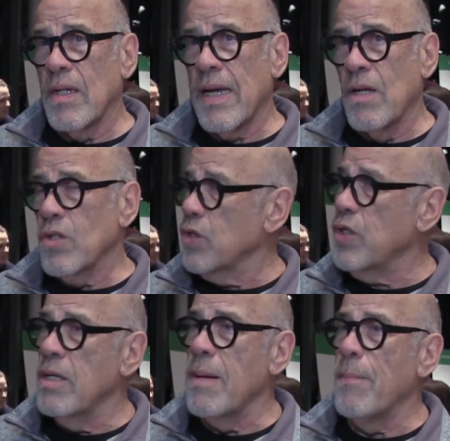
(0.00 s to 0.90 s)
council
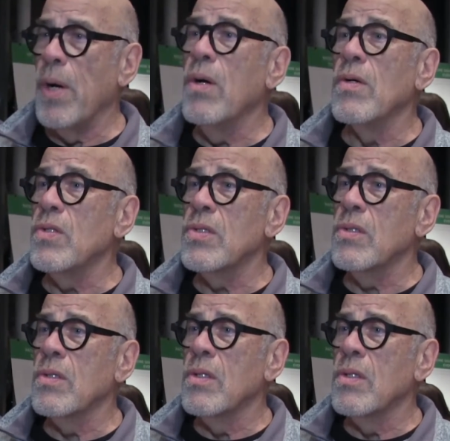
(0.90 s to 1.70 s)
shouldn't impose.